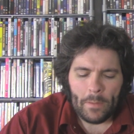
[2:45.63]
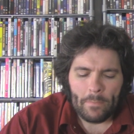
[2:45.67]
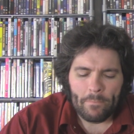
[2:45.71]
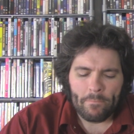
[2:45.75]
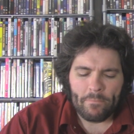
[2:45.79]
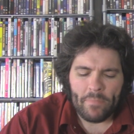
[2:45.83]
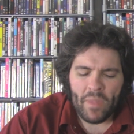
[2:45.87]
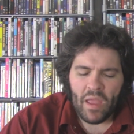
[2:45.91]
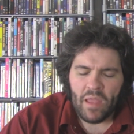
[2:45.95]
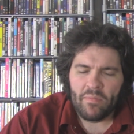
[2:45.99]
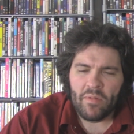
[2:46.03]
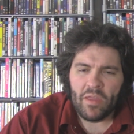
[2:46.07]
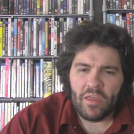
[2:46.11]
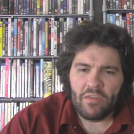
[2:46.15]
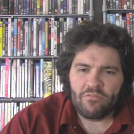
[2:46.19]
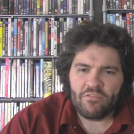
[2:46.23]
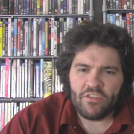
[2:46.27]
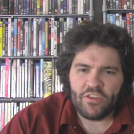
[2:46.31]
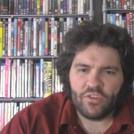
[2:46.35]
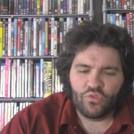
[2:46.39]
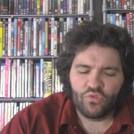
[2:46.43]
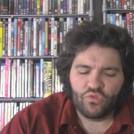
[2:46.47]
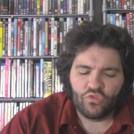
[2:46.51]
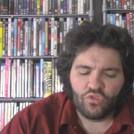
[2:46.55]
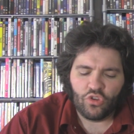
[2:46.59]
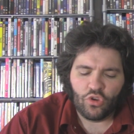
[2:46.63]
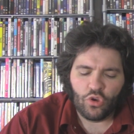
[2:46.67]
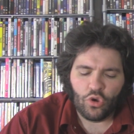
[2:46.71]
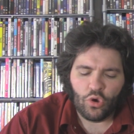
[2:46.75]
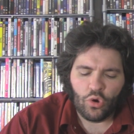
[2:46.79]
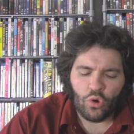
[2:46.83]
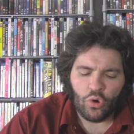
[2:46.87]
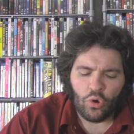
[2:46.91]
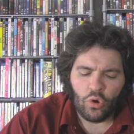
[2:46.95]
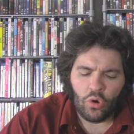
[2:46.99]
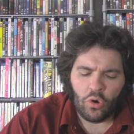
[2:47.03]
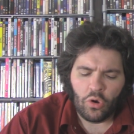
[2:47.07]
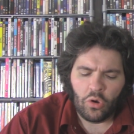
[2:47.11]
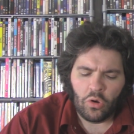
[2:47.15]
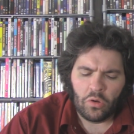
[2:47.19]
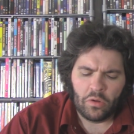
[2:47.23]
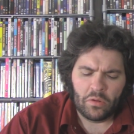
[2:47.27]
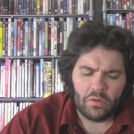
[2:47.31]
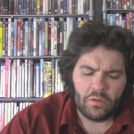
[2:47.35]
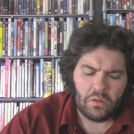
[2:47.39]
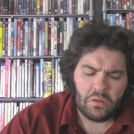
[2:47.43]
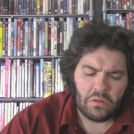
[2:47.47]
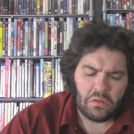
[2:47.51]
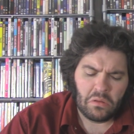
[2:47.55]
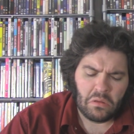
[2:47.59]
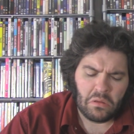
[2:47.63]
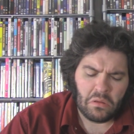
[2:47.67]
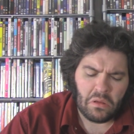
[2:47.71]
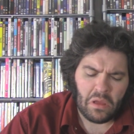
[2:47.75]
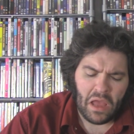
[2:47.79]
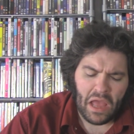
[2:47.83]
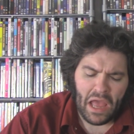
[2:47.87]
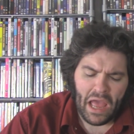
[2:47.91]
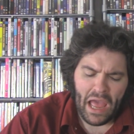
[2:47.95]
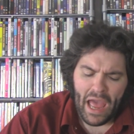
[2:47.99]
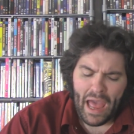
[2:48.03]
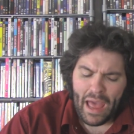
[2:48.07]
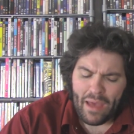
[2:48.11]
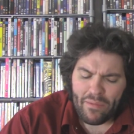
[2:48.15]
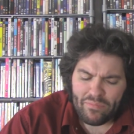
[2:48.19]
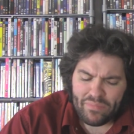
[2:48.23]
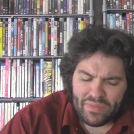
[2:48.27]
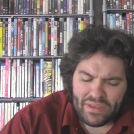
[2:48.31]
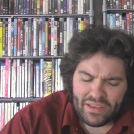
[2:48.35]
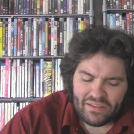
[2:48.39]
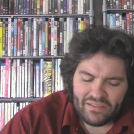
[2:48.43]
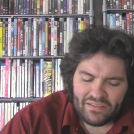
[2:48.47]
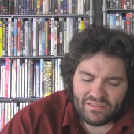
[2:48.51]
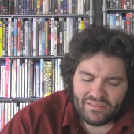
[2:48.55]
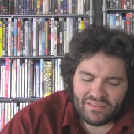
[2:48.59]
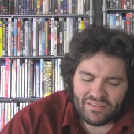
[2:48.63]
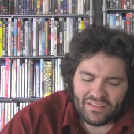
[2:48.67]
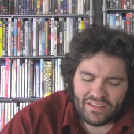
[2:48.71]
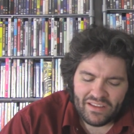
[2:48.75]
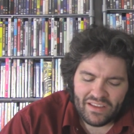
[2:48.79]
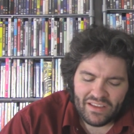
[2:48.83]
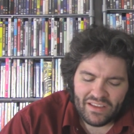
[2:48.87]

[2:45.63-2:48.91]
maybe this could happen